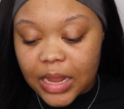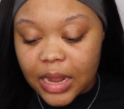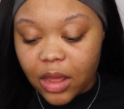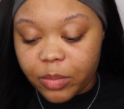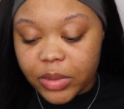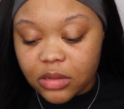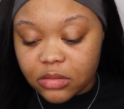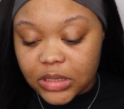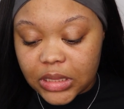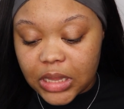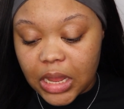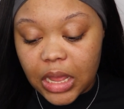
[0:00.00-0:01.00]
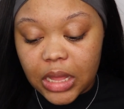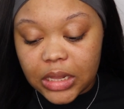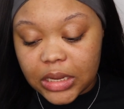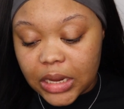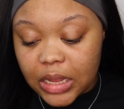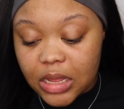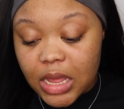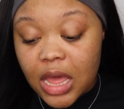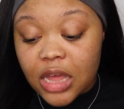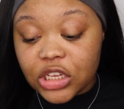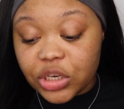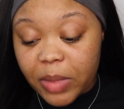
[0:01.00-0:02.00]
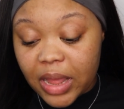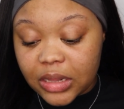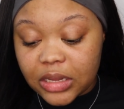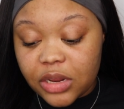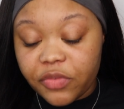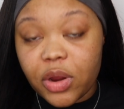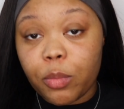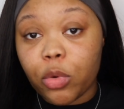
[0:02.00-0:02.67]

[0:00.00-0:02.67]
and I'll be using the Clinique Dramatically Different